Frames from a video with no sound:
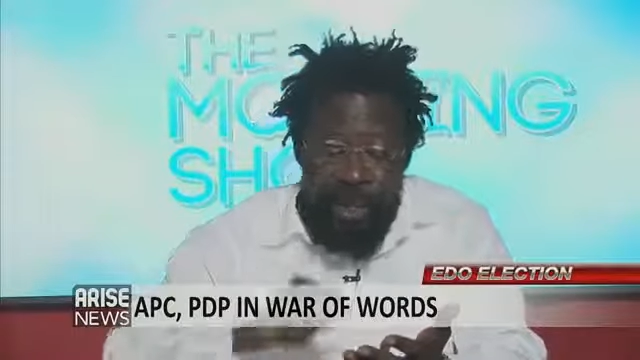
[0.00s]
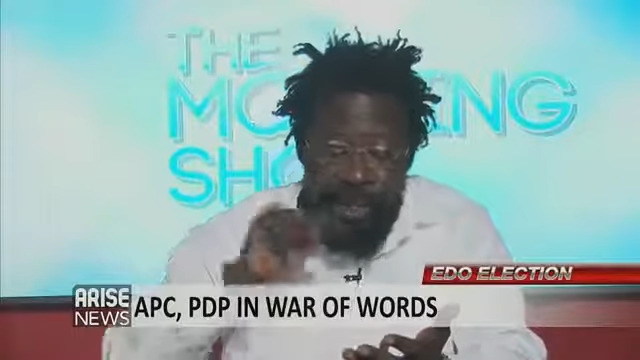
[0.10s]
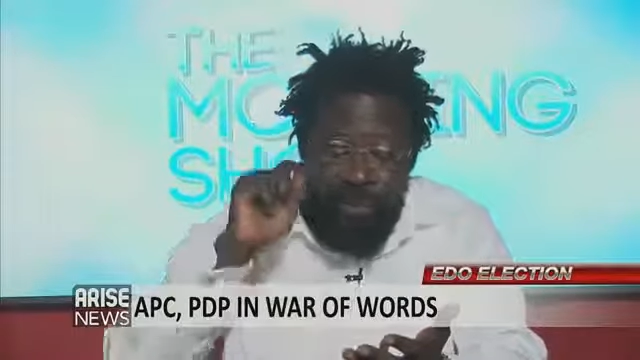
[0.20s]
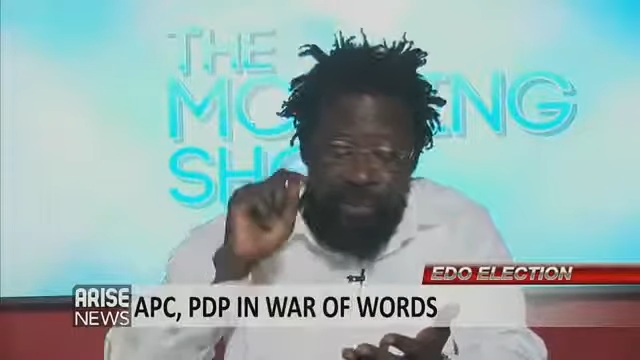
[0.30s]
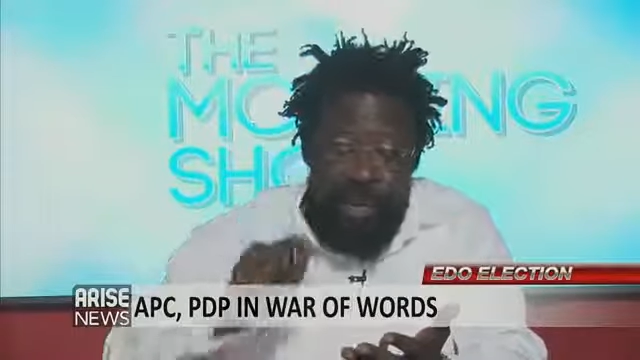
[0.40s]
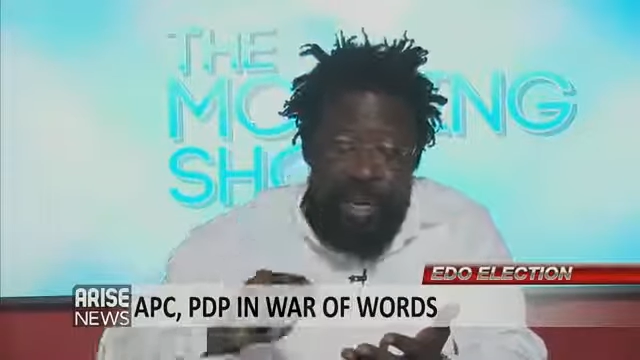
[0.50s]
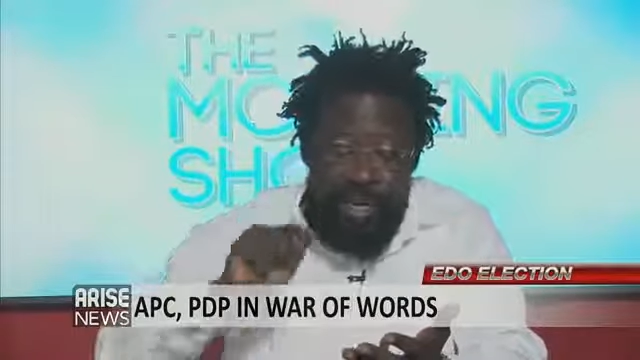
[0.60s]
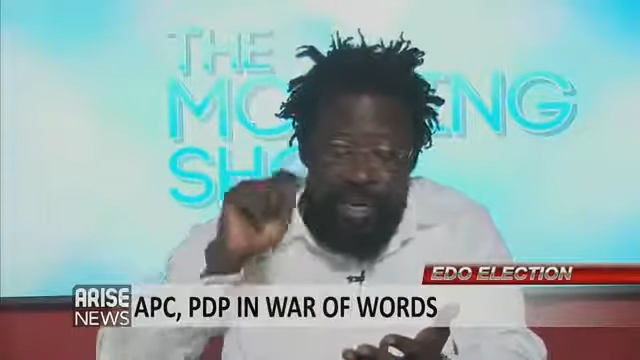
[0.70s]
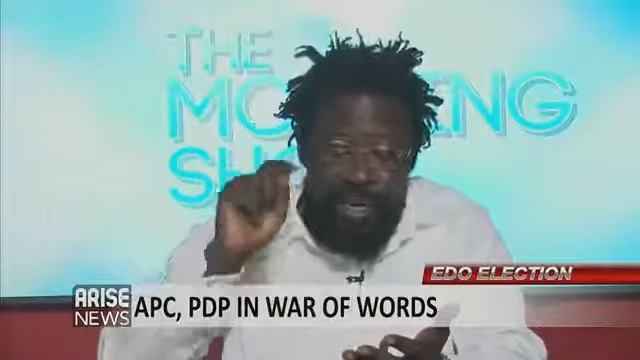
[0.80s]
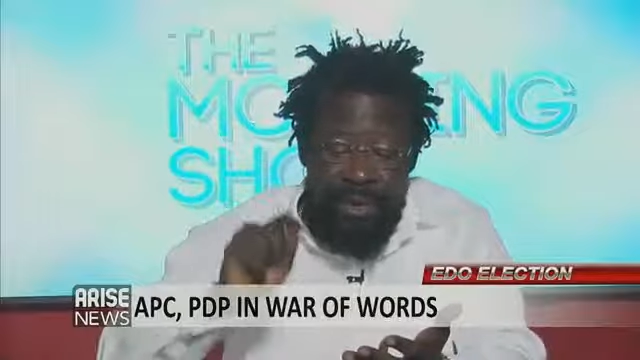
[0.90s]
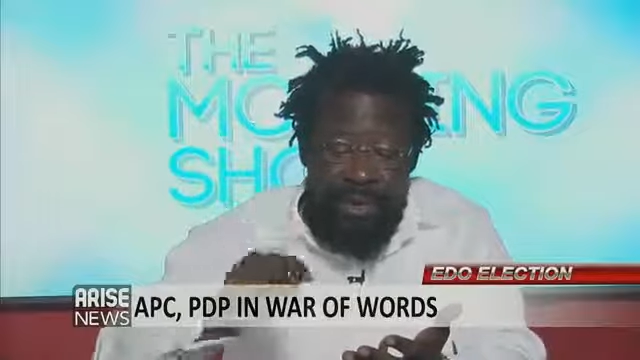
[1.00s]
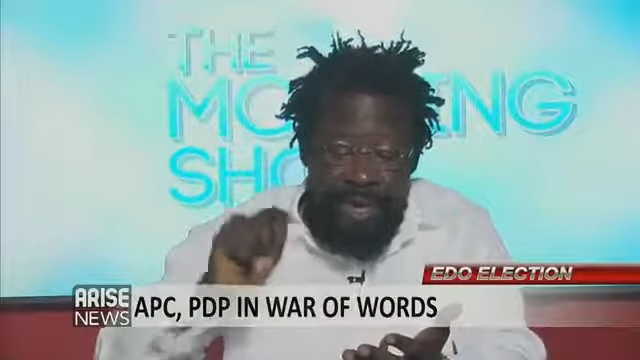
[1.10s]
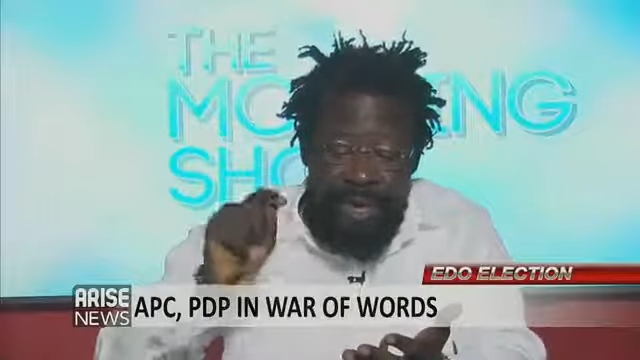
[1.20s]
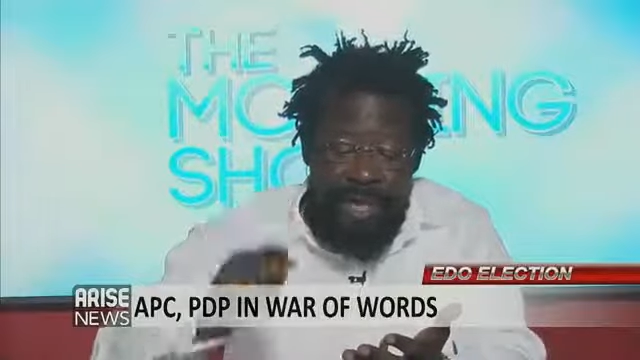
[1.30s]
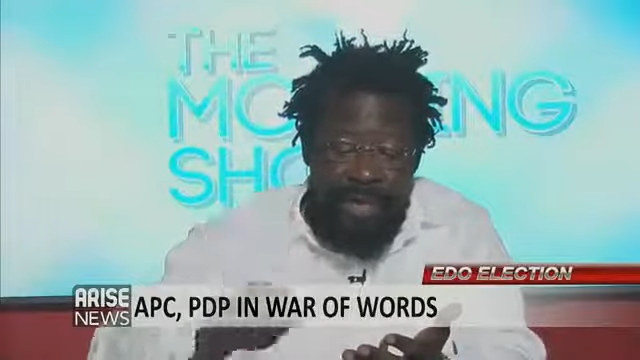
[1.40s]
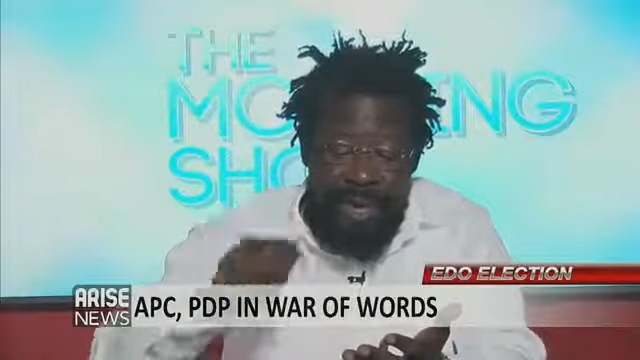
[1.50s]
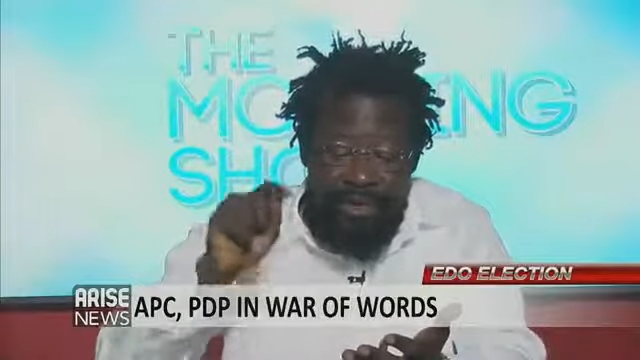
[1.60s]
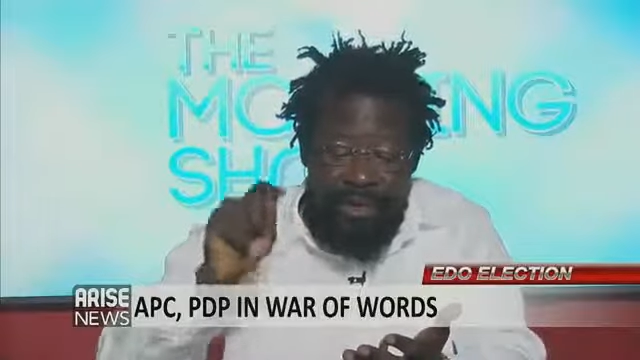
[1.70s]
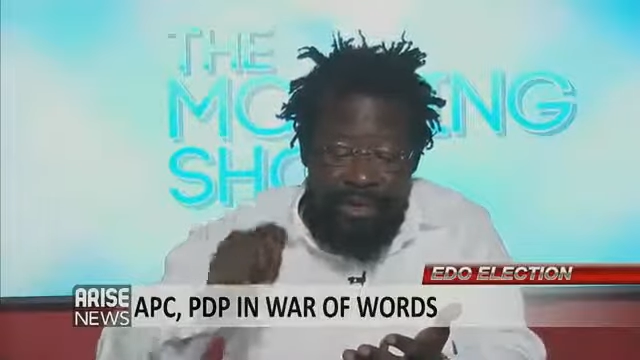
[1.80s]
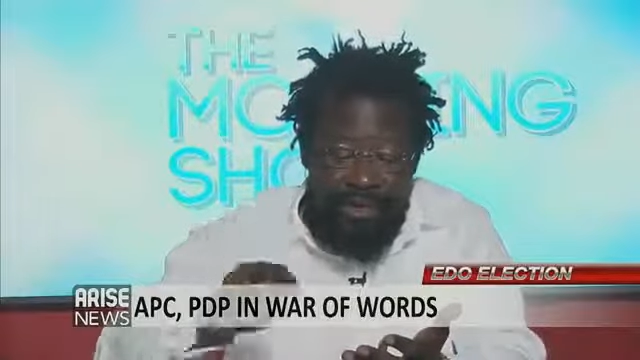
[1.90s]
you're spending nothing less than
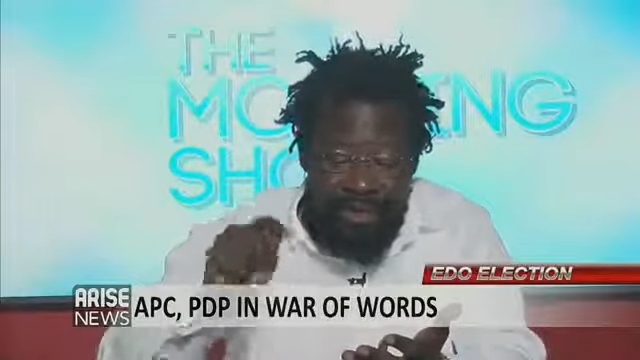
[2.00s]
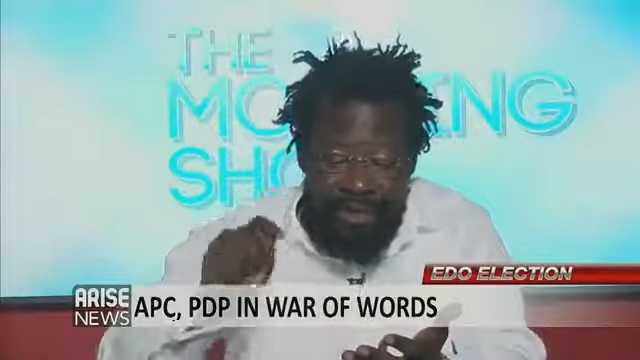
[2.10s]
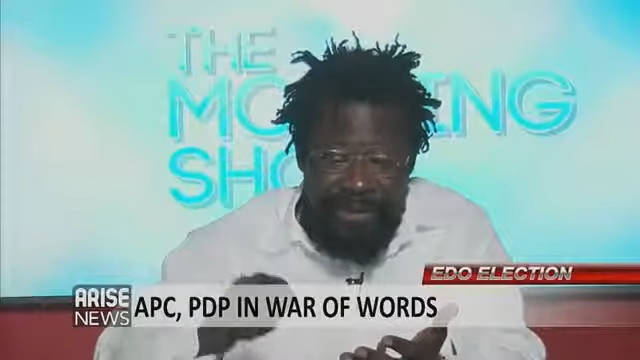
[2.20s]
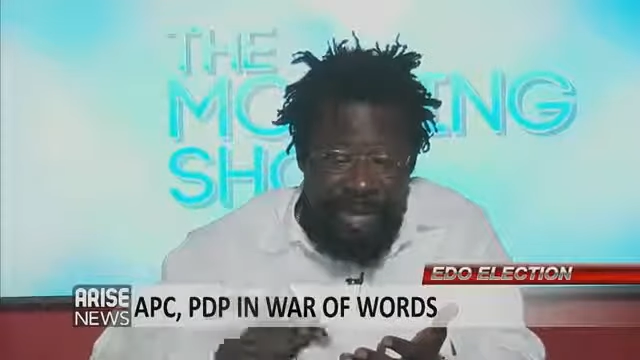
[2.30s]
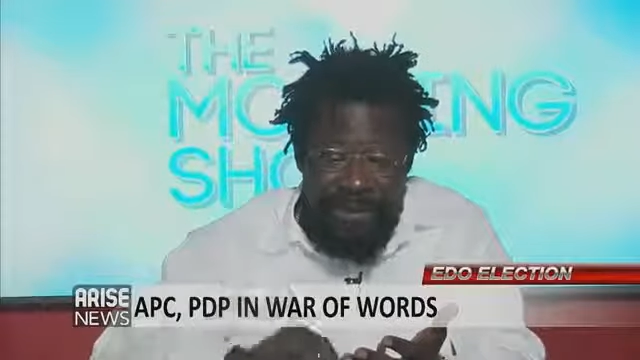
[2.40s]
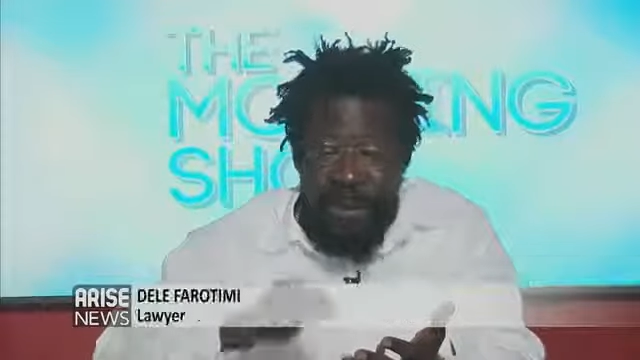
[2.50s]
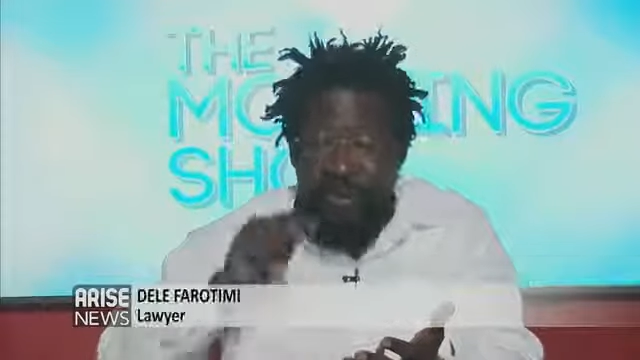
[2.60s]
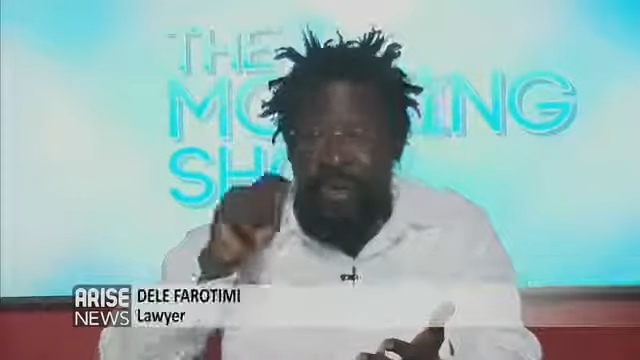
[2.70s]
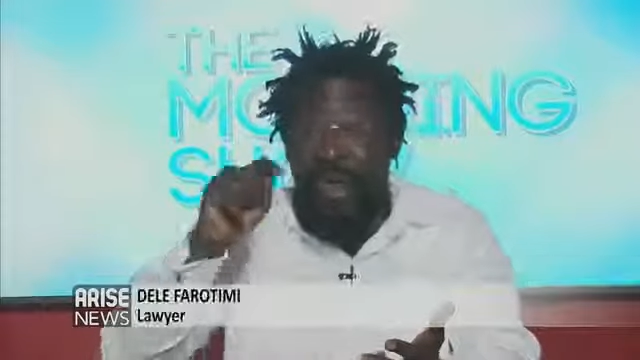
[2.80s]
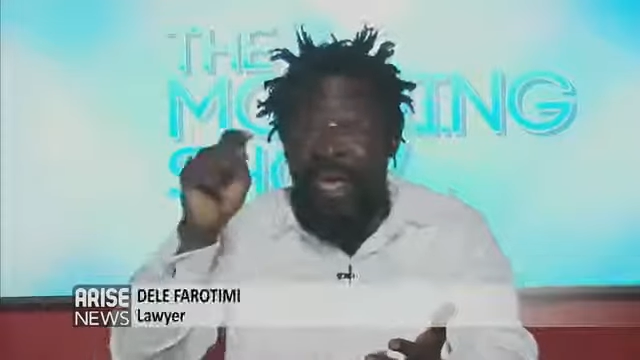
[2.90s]
60% of your